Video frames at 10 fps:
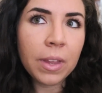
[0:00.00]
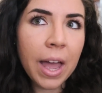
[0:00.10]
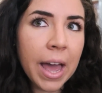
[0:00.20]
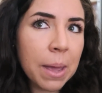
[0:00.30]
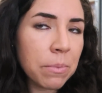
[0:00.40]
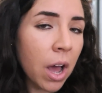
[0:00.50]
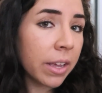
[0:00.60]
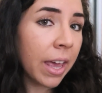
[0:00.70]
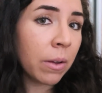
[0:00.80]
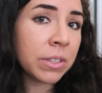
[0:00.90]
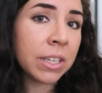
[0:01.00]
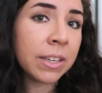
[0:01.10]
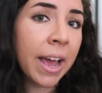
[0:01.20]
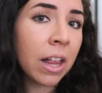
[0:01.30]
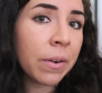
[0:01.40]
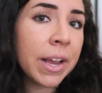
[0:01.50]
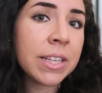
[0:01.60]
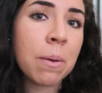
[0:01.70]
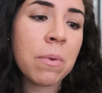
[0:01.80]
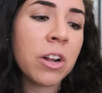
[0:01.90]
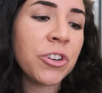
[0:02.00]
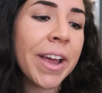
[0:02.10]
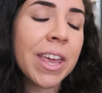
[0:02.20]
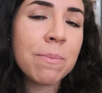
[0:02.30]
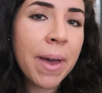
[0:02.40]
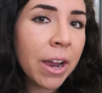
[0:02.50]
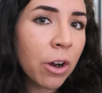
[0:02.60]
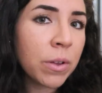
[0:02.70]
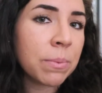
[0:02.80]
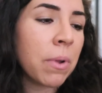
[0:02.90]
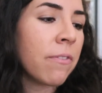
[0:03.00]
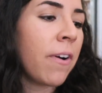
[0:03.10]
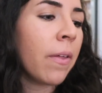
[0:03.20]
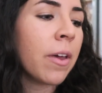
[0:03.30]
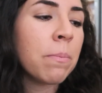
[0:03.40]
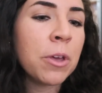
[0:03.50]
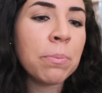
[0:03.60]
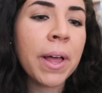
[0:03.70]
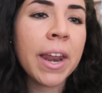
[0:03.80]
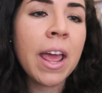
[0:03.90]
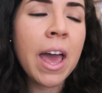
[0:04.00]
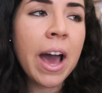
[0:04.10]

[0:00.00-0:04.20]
I am not counting calories. I'm not tracking macros. I'm not following a meal plan.